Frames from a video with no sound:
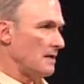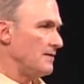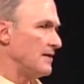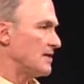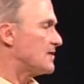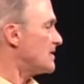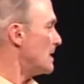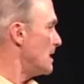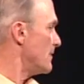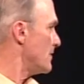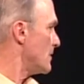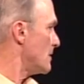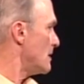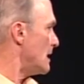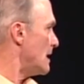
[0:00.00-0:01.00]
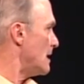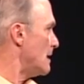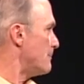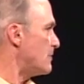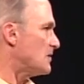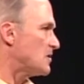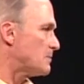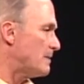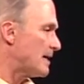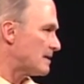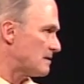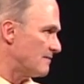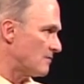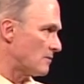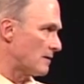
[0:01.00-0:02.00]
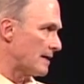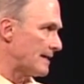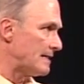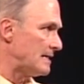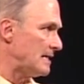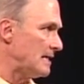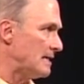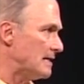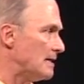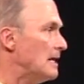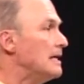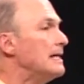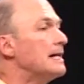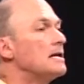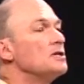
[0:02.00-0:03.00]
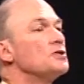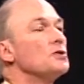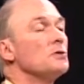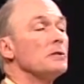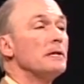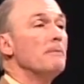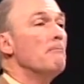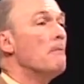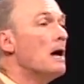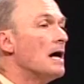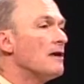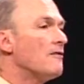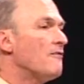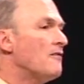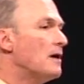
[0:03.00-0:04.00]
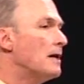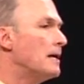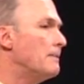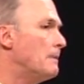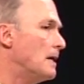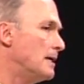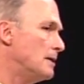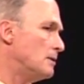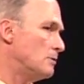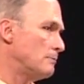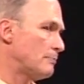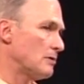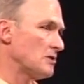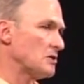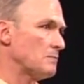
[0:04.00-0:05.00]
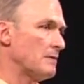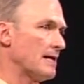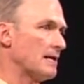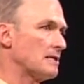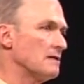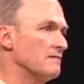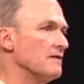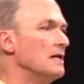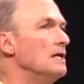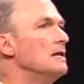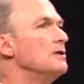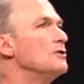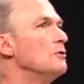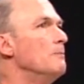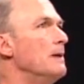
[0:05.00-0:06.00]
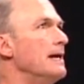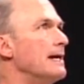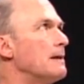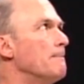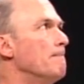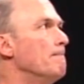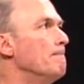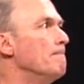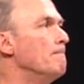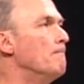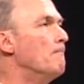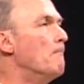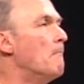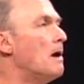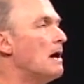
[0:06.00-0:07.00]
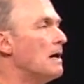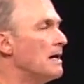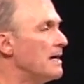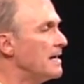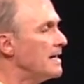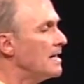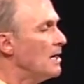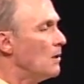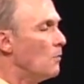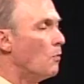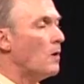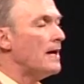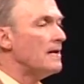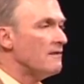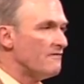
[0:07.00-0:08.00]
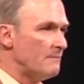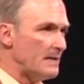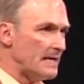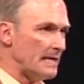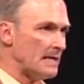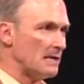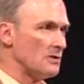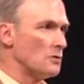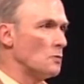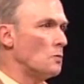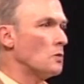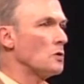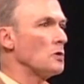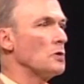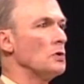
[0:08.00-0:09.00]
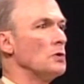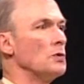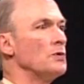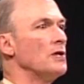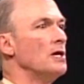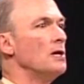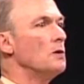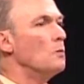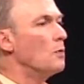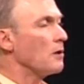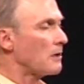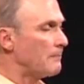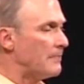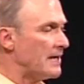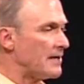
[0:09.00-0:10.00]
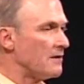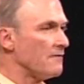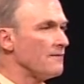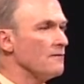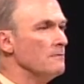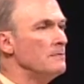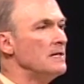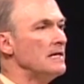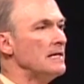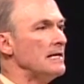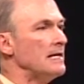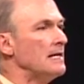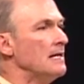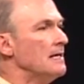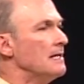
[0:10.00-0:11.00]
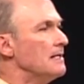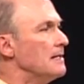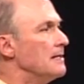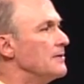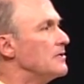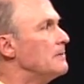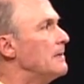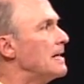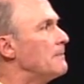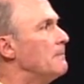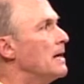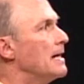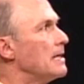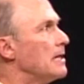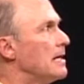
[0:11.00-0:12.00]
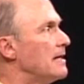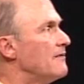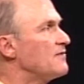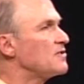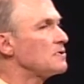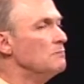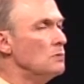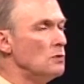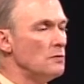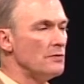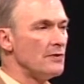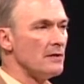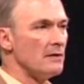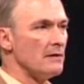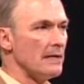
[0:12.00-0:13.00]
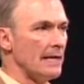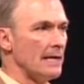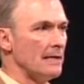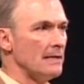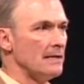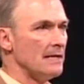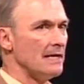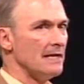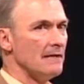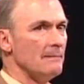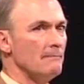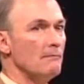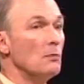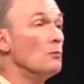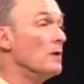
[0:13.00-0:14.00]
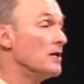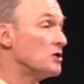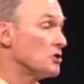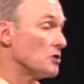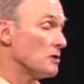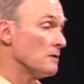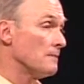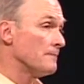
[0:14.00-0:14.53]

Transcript: this other perspective or idea, it can certainly modify my own perspective to make my way of being in the world work better for me, to make my life smoother and richer